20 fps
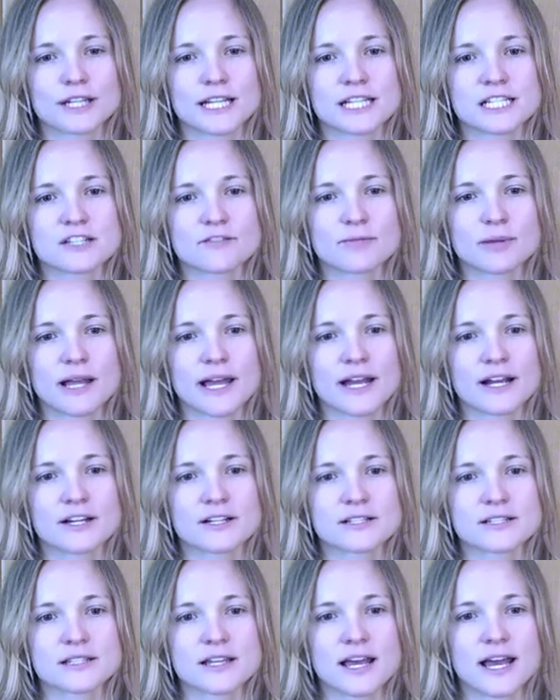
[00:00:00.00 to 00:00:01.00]
needs of
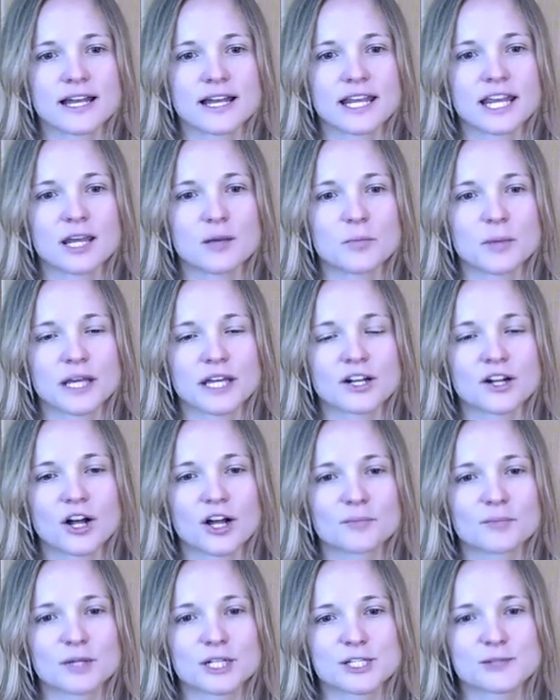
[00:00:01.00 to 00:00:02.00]
players, and keeping it all
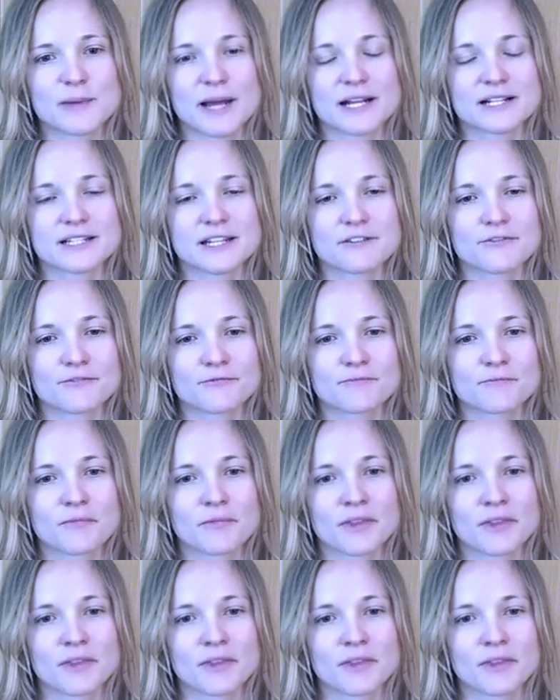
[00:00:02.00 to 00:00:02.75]
in perspective.